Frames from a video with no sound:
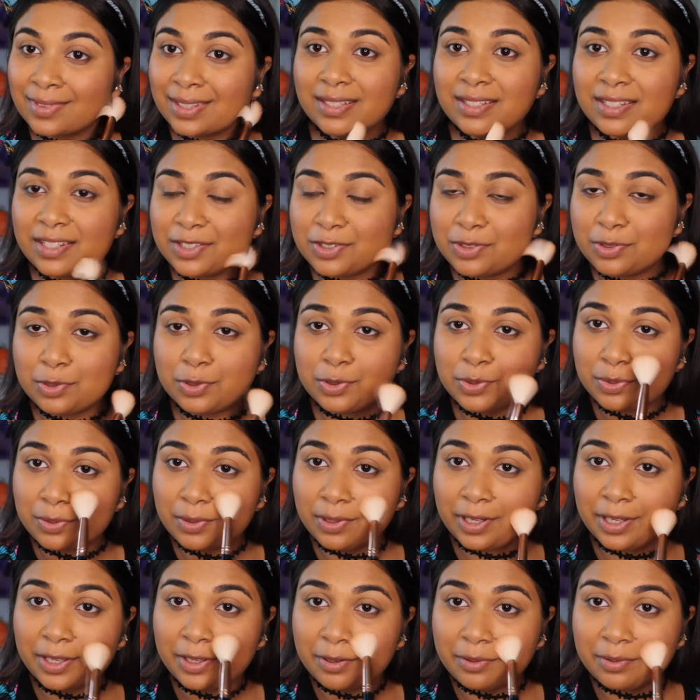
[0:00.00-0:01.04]
And as usual,
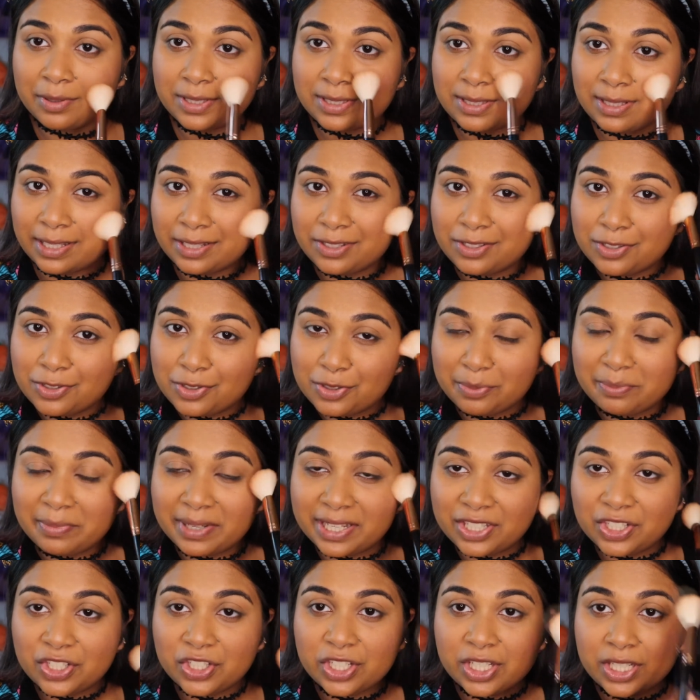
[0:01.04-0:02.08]
I always like to do
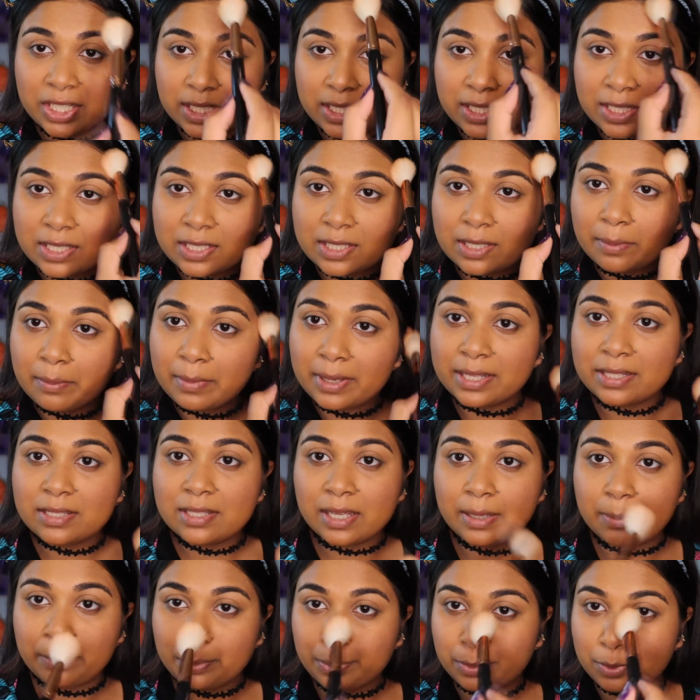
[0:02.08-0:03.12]
my cheeks, my
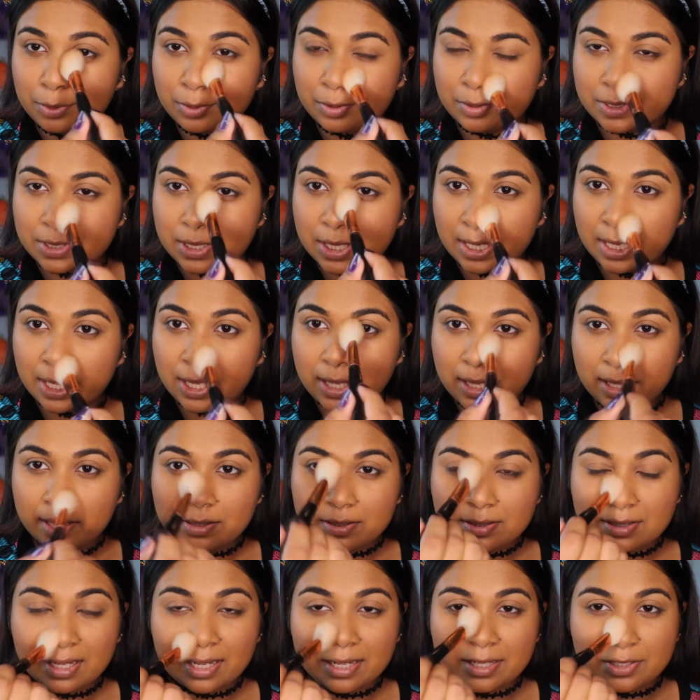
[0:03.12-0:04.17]
temples,
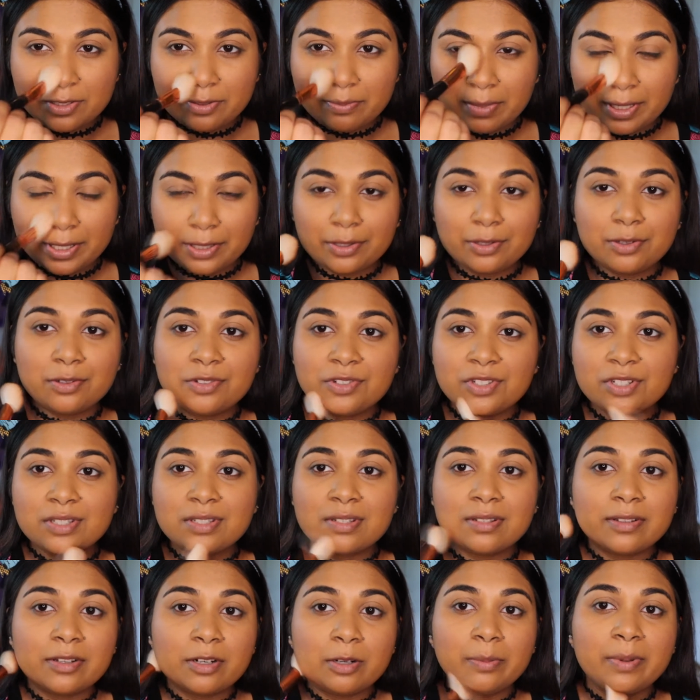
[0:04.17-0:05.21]
sides of my nose just
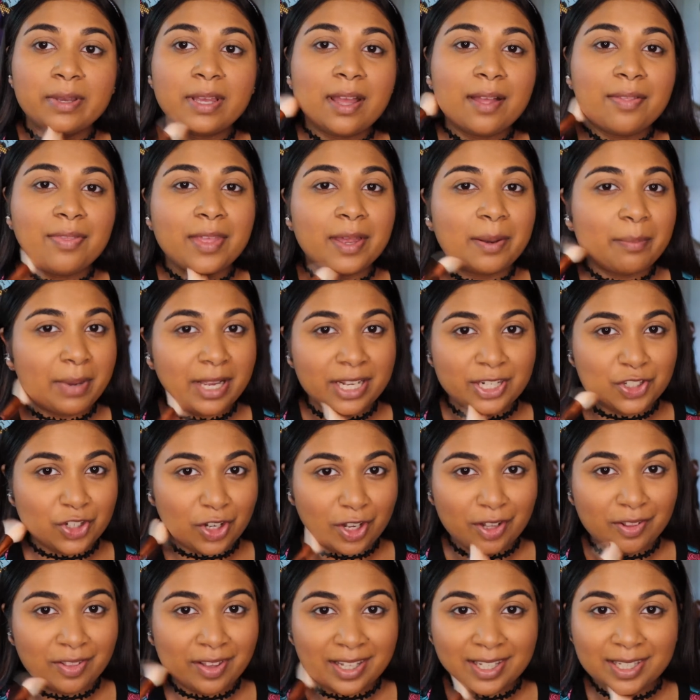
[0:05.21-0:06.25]
a little bit, and then my
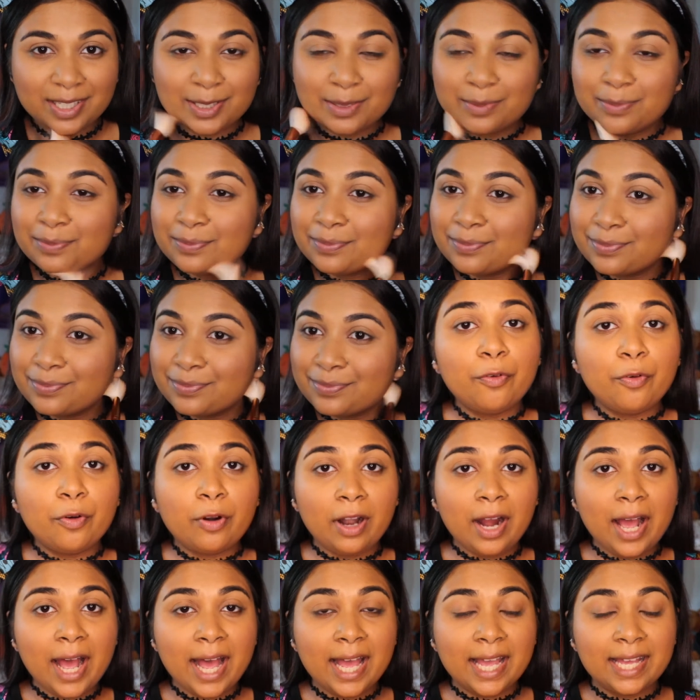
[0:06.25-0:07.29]
jawline. For
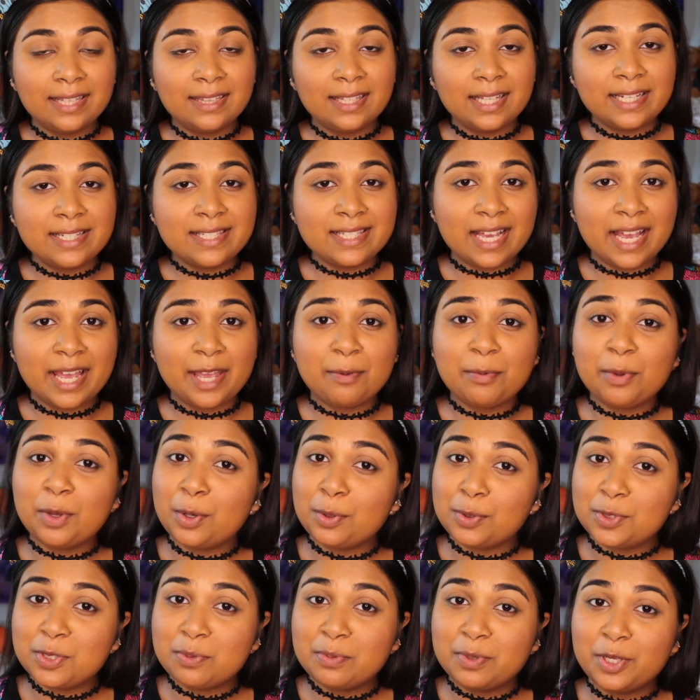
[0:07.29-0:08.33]
highlights, I am
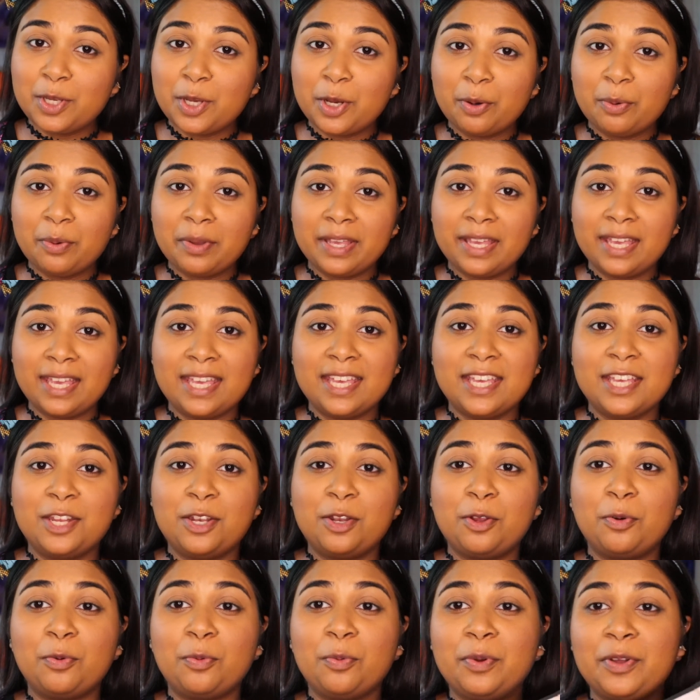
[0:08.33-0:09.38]
going to be going
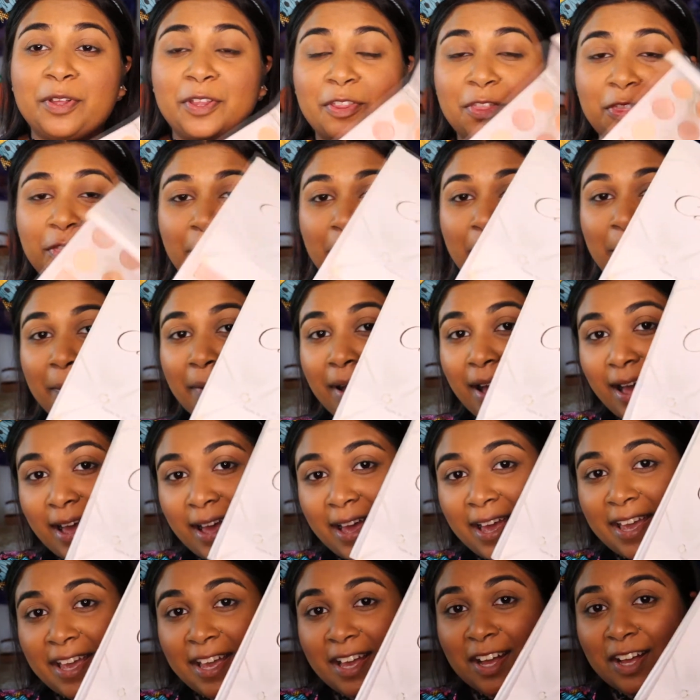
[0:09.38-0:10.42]
in with
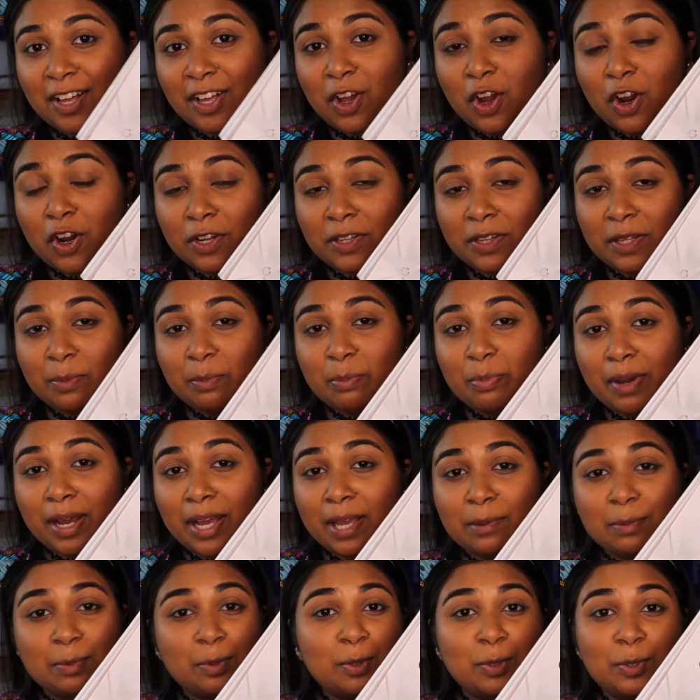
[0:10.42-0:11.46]
my Carli
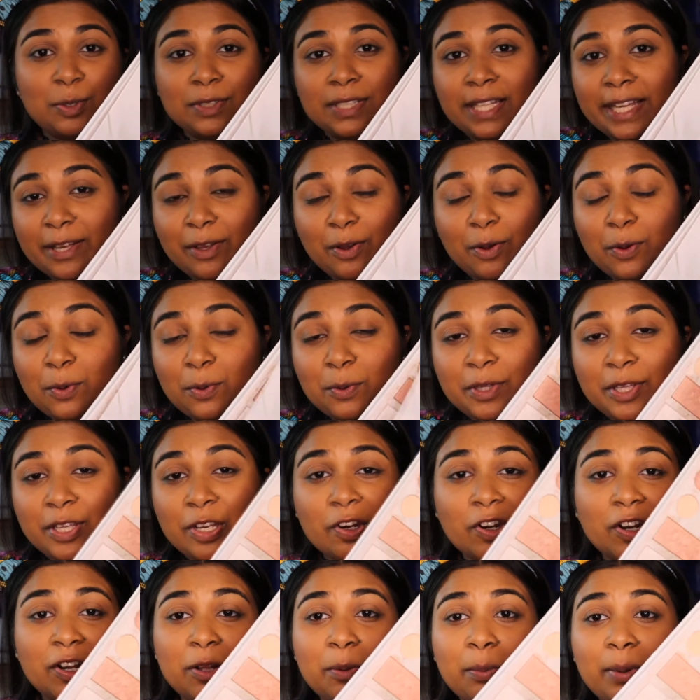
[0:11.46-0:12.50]
Bybel, like Holy
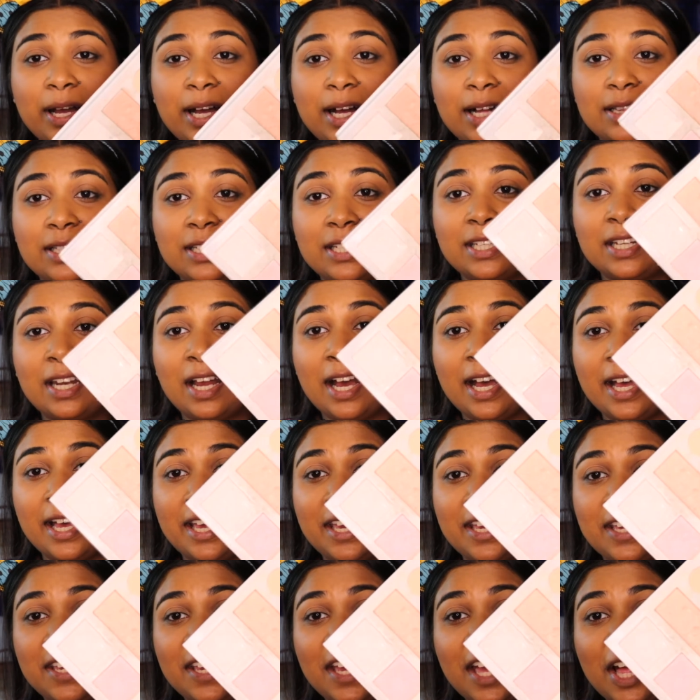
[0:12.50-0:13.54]
Grail palette.
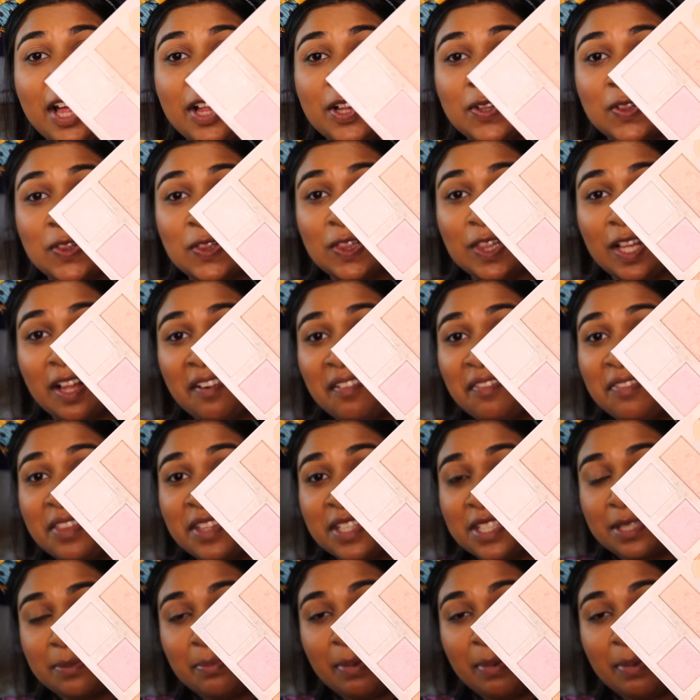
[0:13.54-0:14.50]
I love this